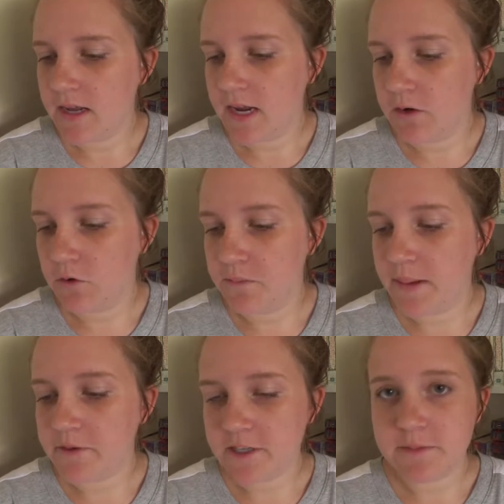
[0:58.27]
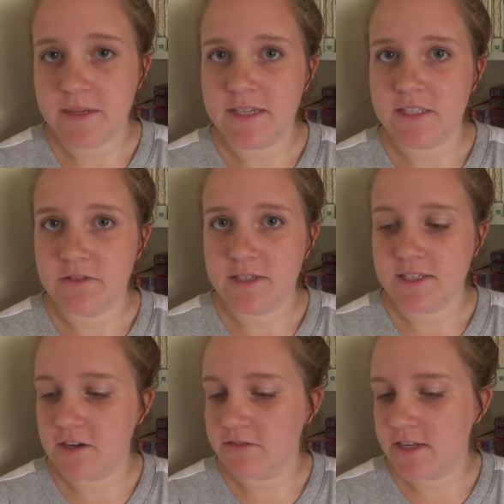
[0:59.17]
and old memories begin to
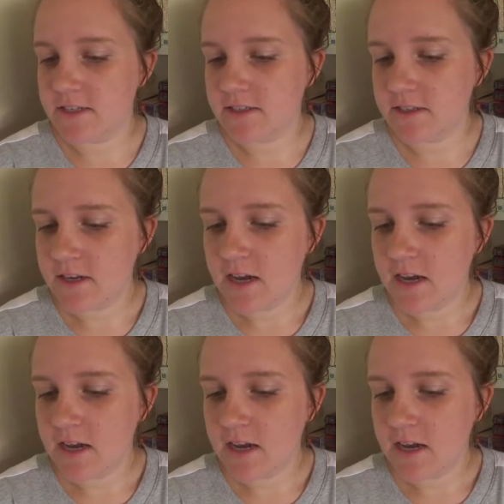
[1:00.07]
resurface.